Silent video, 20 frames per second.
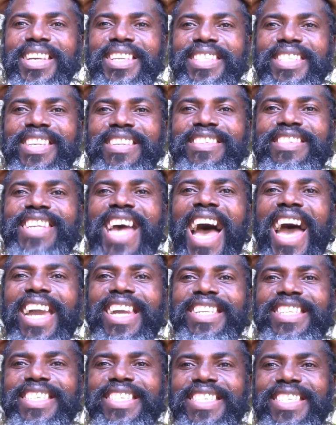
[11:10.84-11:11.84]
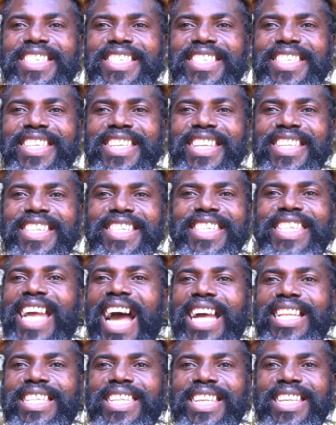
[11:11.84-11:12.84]
The sign
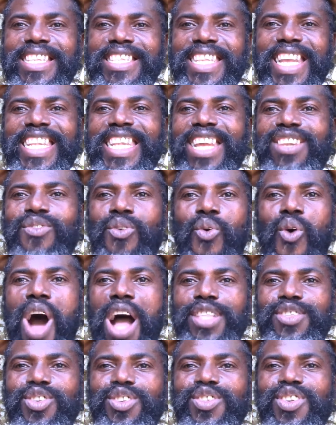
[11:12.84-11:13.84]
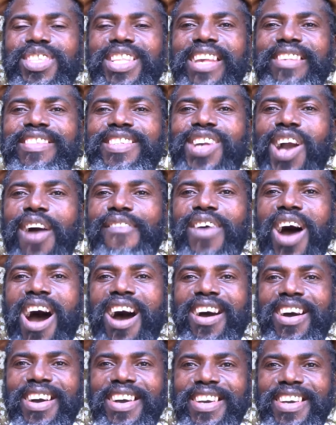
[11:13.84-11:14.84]
that they didn't want you to
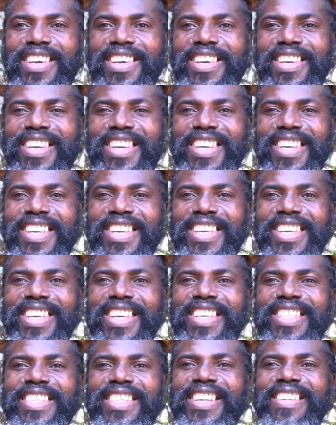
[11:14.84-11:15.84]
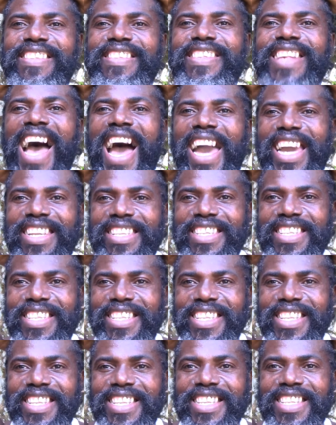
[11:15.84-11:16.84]
discover. The sign
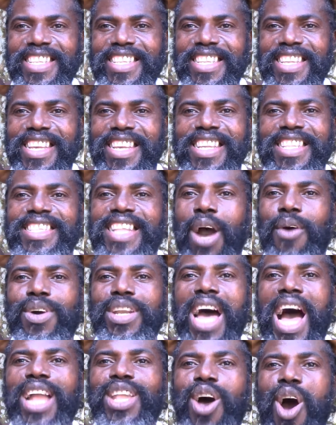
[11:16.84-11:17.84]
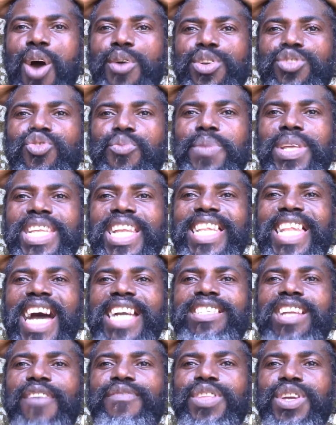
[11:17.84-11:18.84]
that will allow you to be the
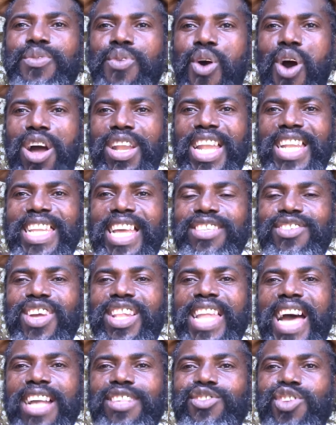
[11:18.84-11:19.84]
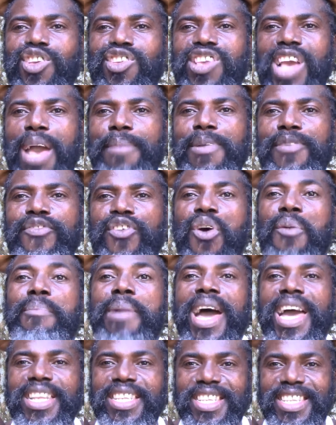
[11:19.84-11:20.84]
light of the world and let your light so shine before
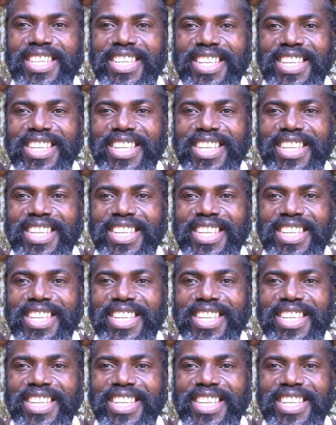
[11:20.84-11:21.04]
men